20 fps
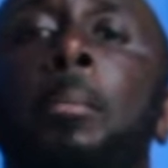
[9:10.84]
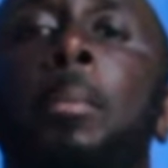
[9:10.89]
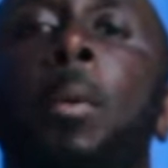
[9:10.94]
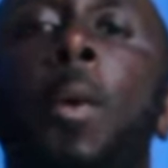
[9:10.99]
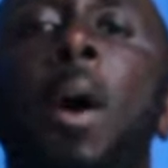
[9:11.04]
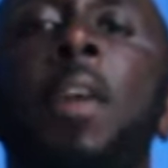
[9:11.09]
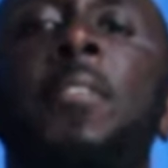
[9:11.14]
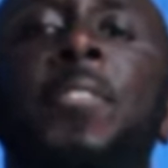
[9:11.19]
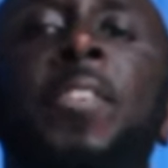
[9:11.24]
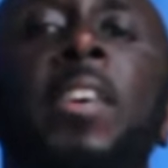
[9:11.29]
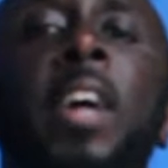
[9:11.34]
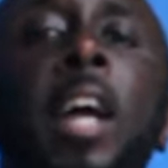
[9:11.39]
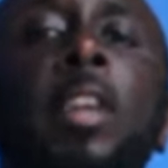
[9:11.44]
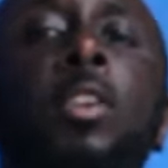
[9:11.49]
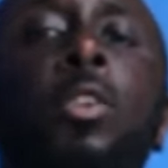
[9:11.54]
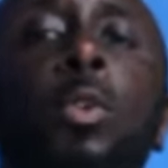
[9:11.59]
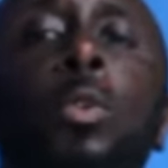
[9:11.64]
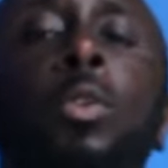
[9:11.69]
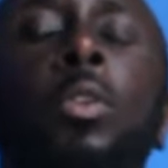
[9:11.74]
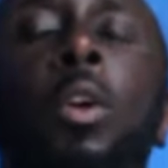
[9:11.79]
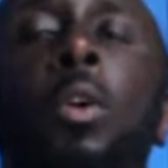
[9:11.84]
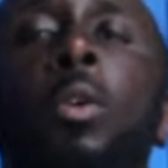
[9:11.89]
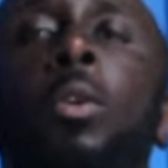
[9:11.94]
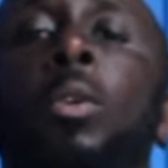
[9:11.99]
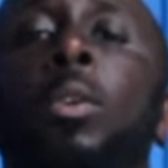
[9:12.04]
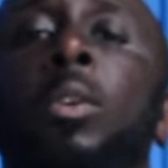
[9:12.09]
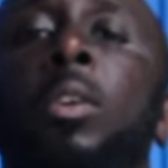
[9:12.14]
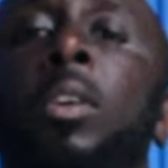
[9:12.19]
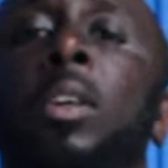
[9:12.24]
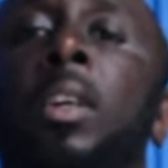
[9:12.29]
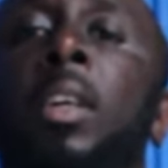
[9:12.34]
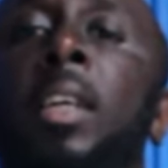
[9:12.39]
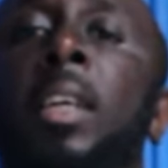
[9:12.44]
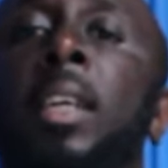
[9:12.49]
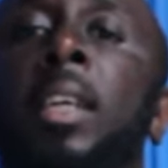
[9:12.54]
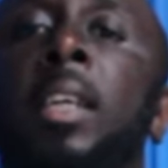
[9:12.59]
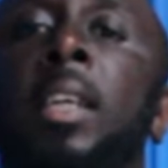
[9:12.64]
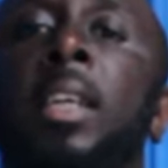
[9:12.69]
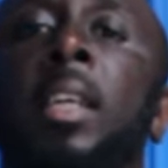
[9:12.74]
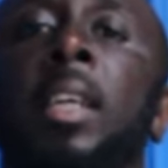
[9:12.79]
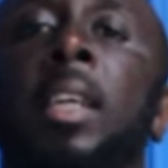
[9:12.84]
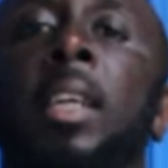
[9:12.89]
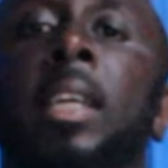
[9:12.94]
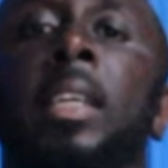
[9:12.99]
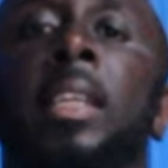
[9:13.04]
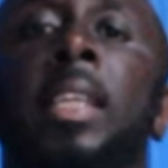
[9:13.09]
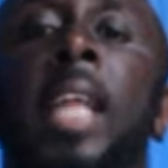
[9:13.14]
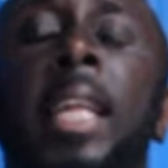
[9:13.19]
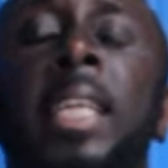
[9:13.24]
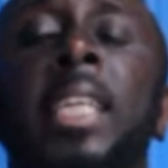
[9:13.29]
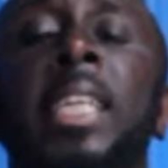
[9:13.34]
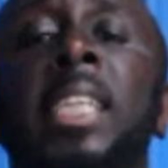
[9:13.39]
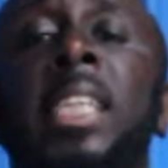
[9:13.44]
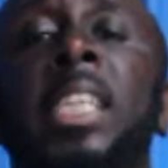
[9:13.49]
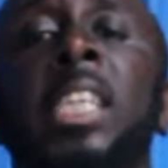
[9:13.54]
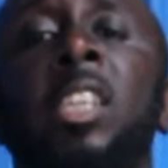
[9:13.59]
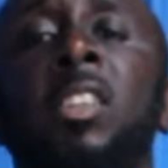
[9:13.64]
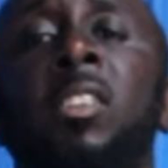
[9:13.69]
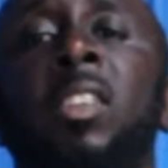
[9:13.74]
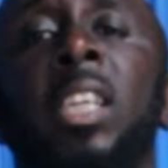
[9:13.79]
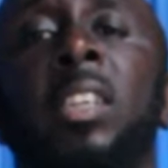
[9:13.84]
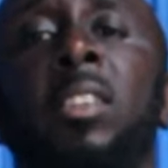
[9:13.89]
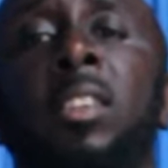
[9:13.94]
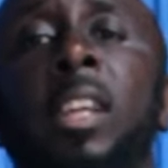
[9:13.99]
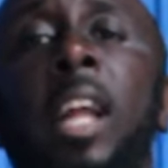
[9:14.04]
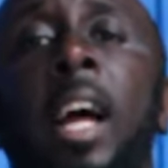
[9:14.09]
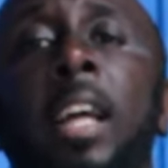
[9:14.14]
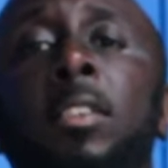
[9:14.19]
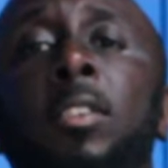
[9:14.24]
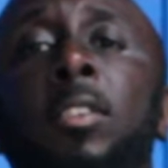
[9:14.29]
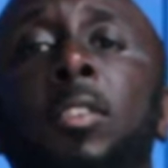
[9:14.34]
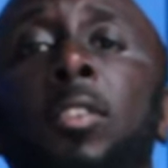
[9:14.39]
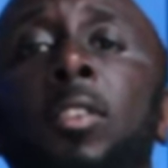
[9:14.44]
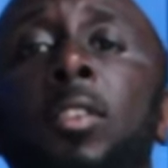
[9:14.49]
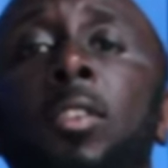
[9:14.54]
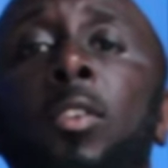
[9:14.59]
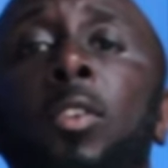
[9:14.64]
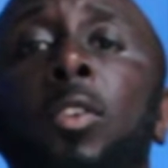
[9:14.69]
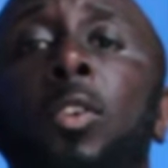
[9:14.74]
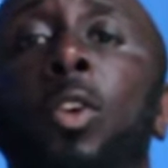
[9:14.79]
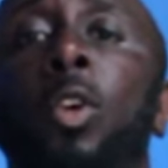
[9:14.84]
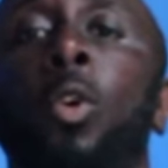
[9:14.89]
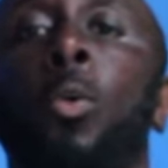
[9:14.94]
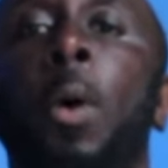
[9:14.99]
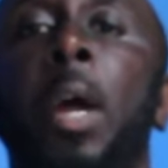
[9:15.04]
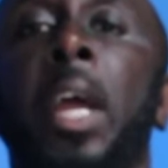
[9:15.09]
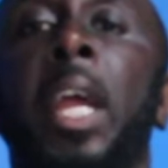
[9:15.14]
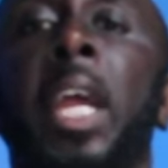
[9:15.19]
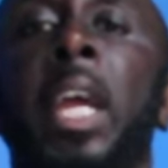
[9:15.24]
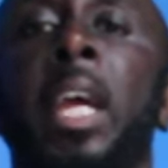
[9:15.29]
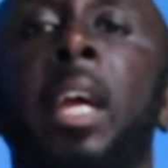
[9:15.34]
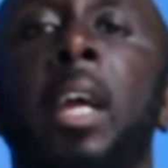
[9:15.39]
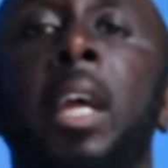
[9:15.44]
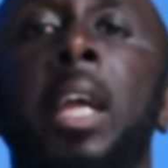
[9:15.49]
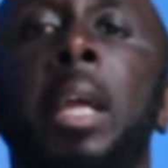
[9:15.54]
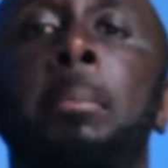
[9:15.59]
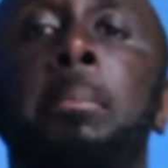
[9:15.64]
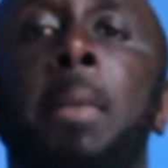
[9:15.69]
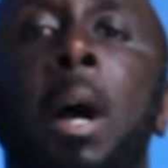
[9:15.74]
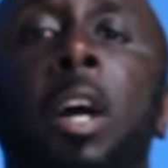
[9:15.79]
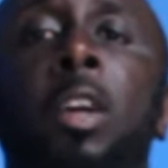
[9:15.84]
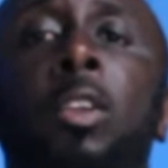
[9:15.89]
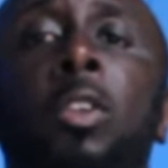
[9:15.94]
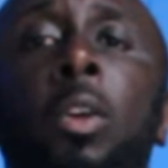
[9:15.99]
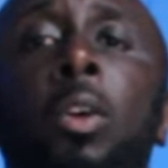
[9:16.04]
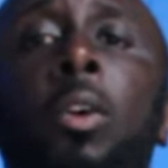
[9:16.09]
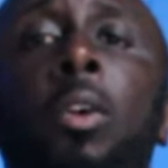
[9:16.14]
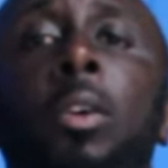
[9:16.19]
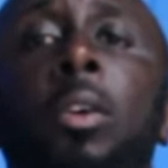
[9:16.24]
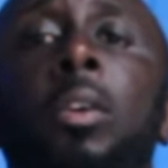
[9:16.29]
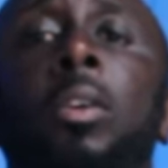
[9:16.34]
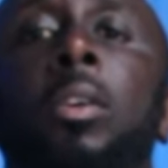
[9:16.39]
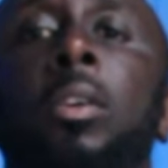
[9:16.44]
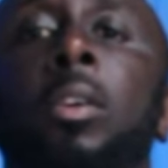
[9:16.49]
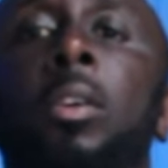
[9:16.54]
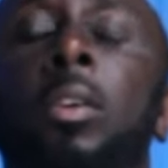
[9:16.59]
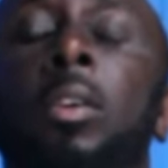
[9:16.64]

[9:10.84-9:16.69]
But one thing I do know that the indigenous Israelites who were here in Mogador